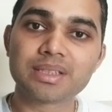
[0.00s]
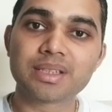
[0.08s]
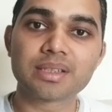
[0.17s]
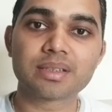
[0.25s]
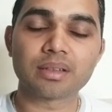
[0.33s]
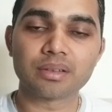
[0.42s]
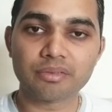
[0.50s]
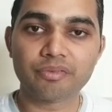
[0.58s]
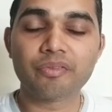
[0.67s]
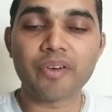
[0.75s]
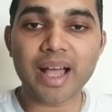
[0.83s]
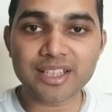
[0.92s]
is the
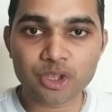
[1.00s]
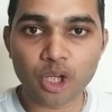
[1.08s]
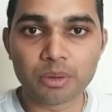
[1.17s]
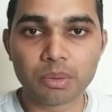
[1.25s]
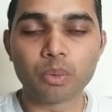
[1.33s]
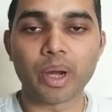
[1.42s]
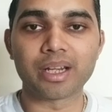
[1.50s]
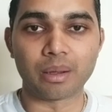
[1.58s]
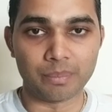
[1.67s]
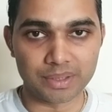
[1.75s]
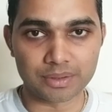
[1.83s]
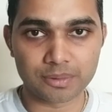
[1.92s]
fat-soluble
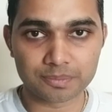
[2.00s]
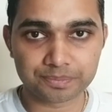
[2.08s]
vitamins.